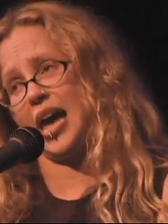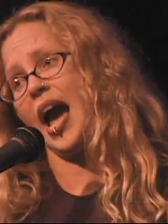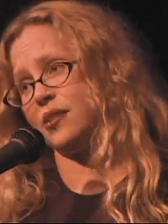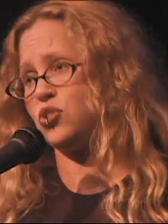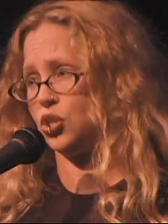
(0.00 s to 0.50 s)

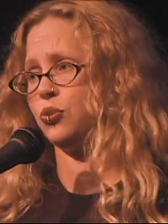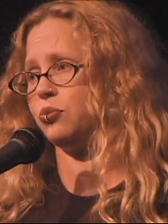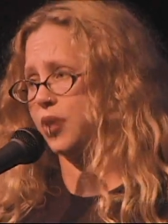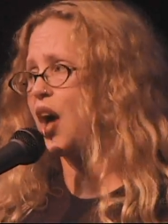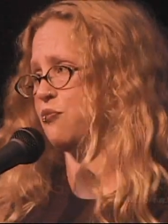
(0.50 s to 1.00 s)
I
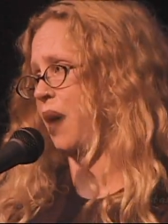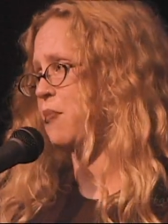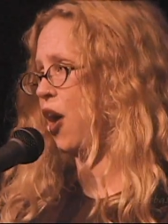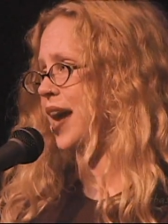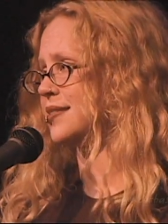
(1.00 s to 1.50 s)
do love
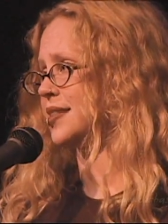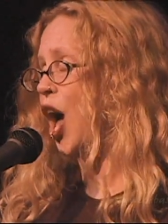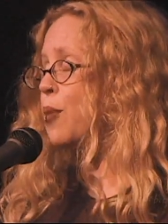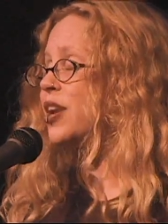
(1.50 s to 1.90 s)
my breasts,